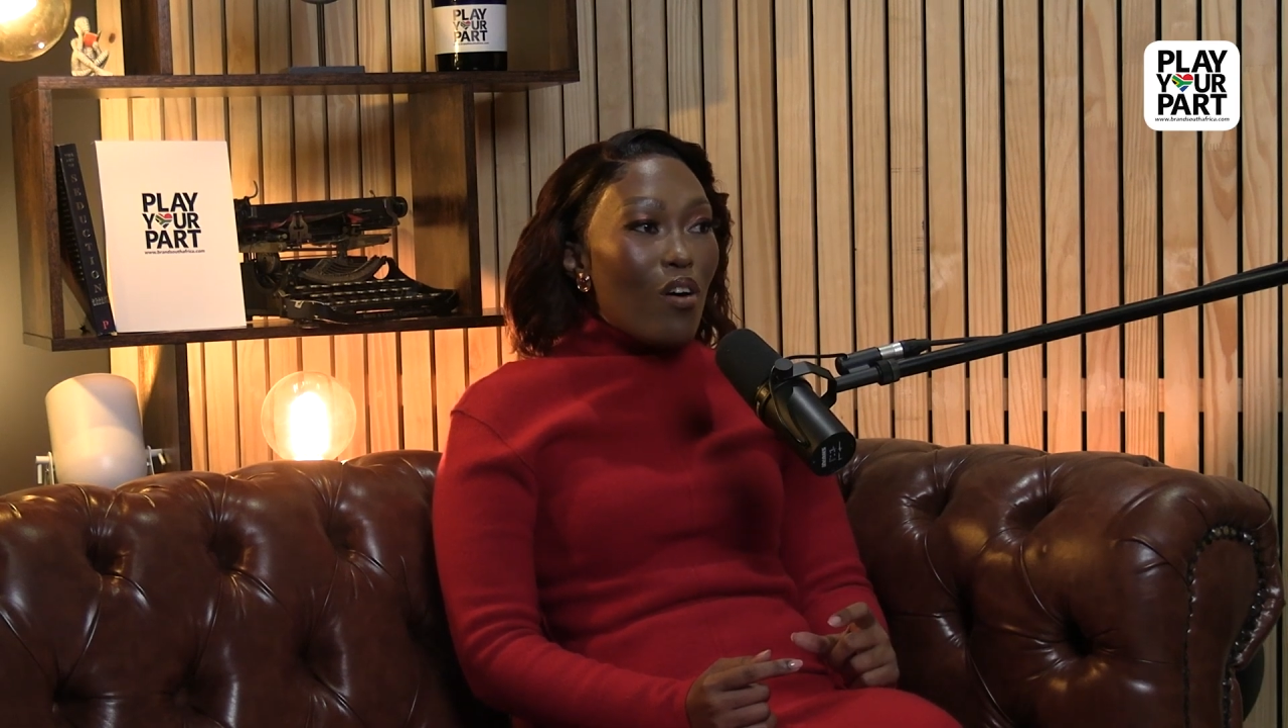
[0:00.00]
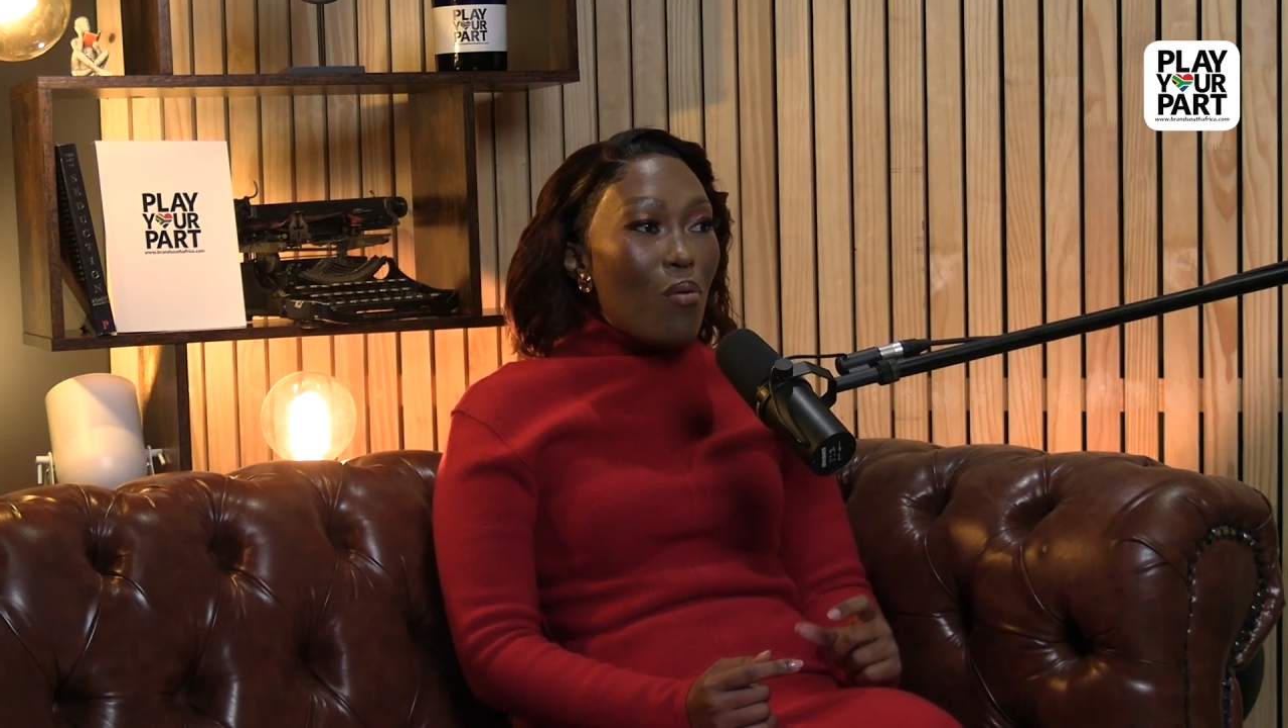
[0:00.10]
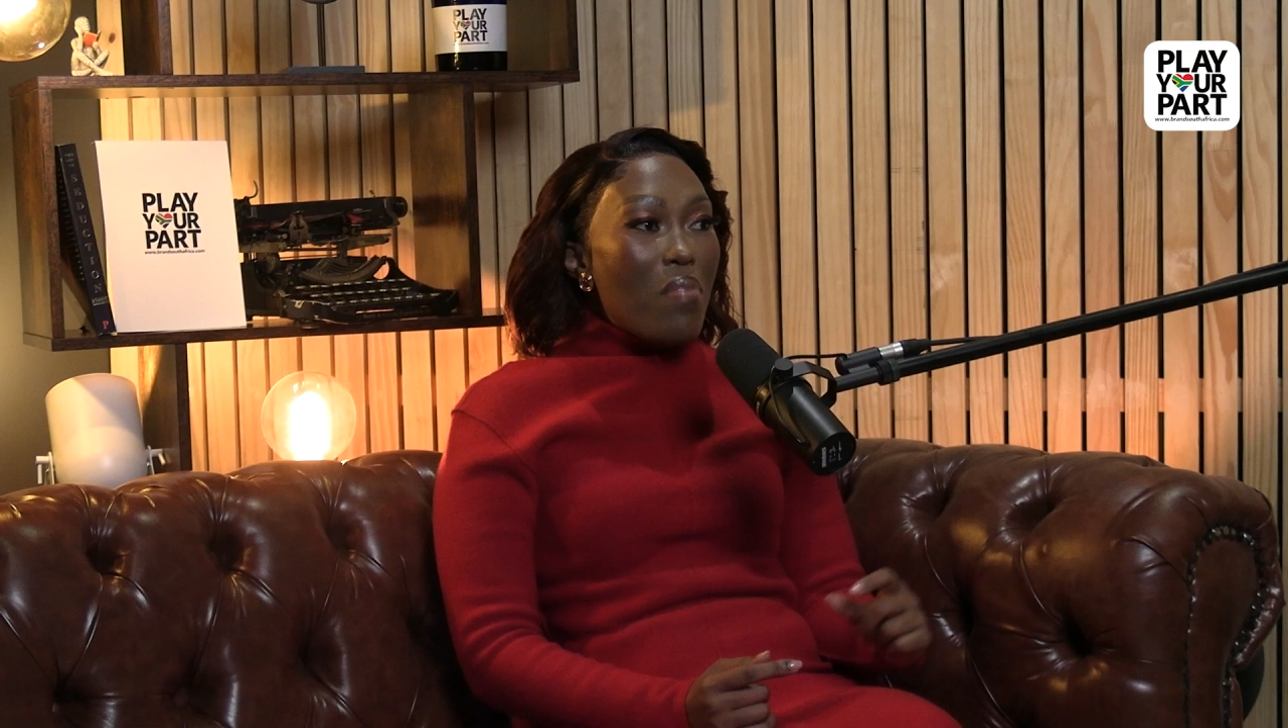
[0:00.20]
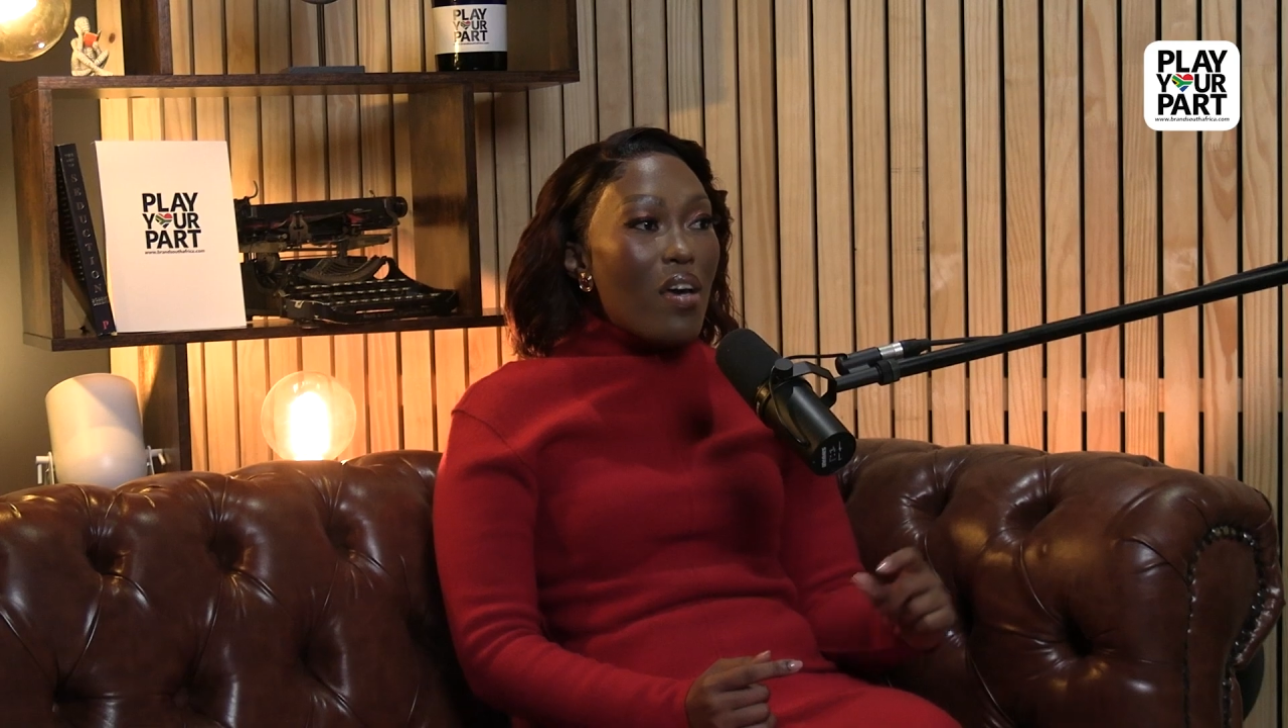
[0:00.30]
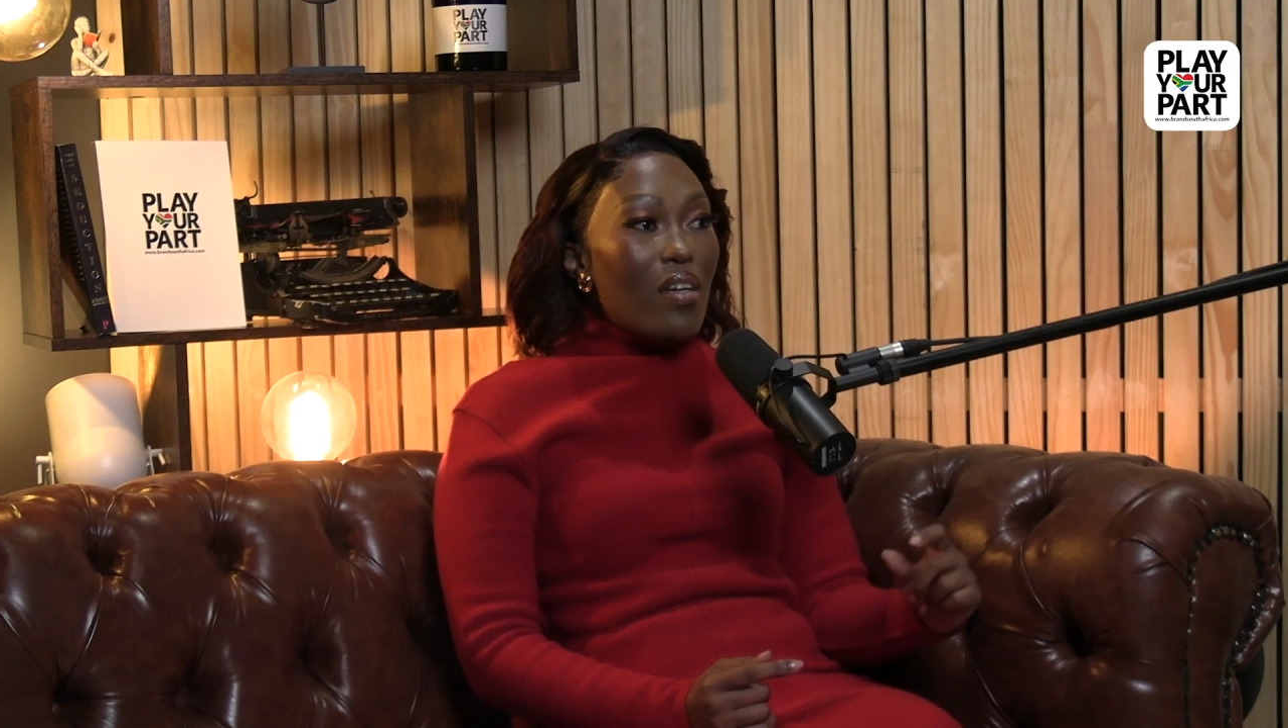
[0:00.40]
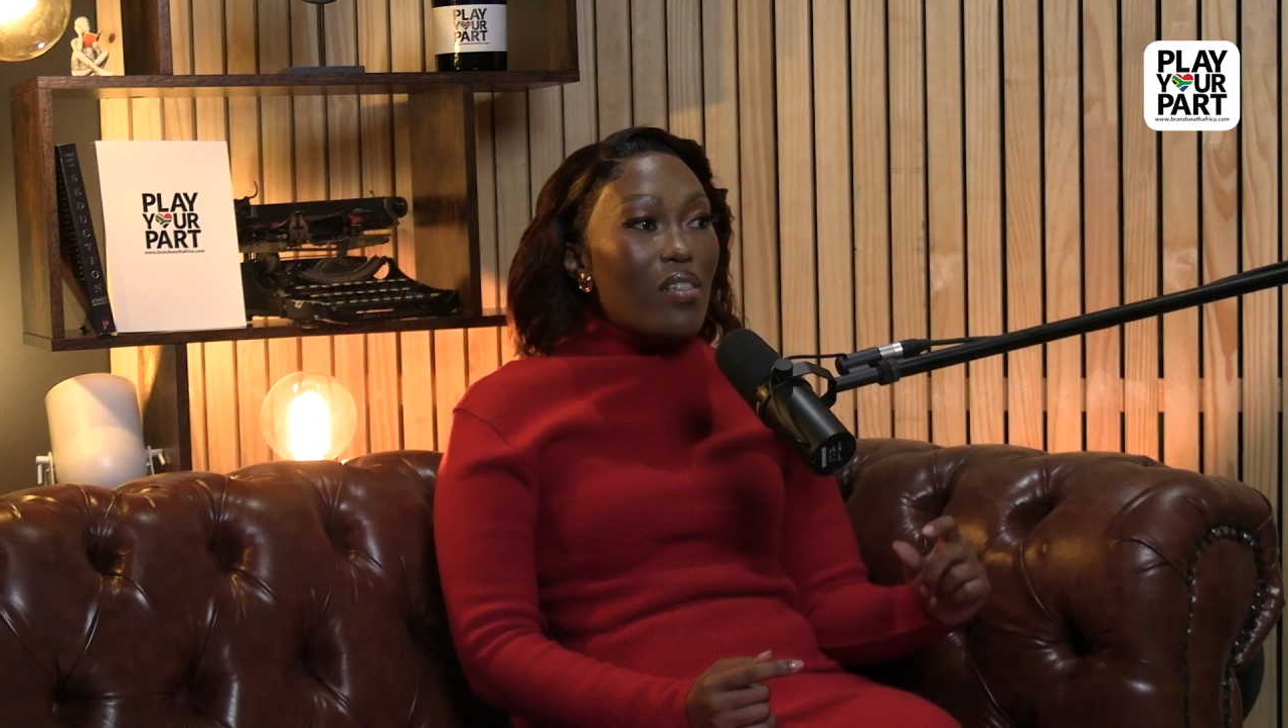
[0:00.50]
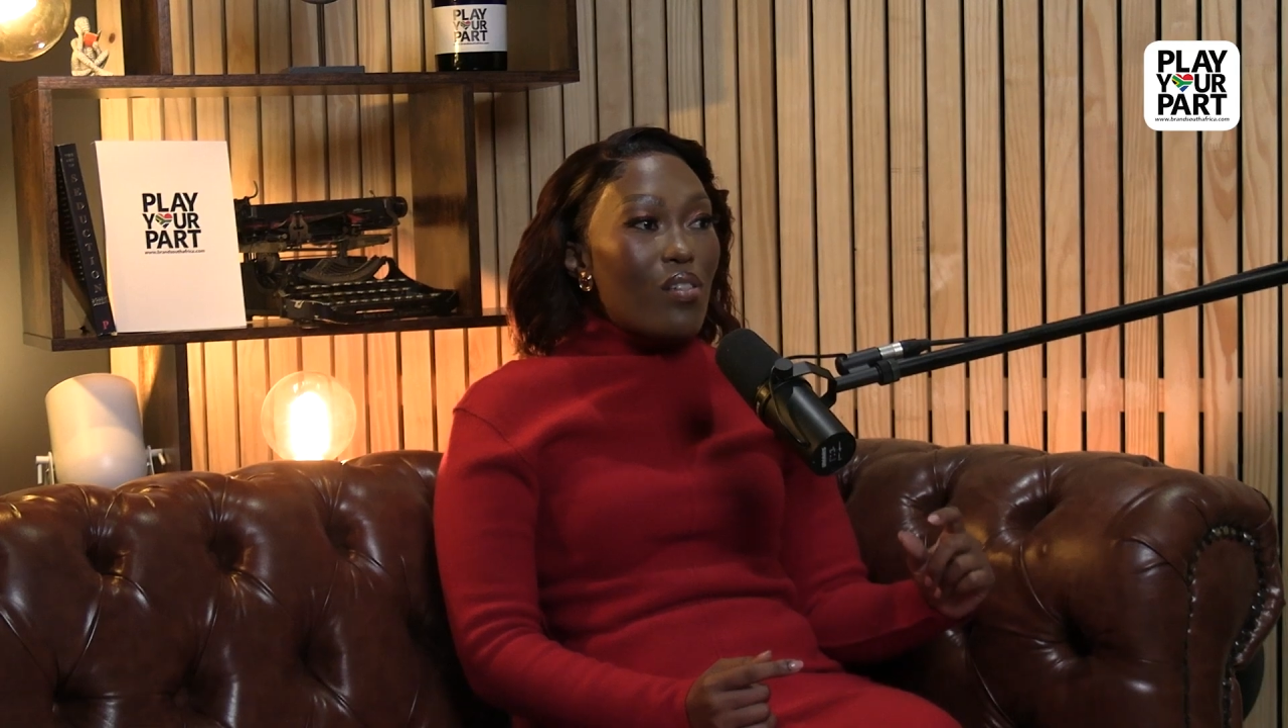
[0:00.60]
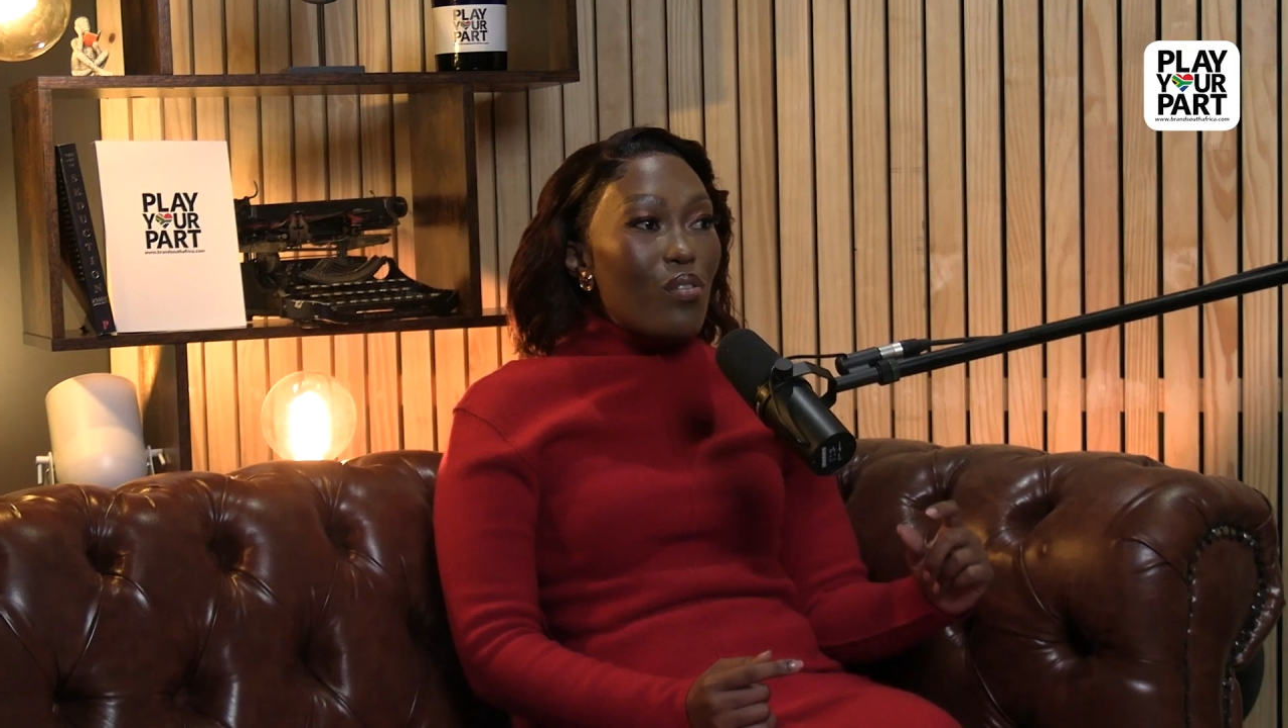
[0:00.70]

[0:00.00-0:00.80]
compared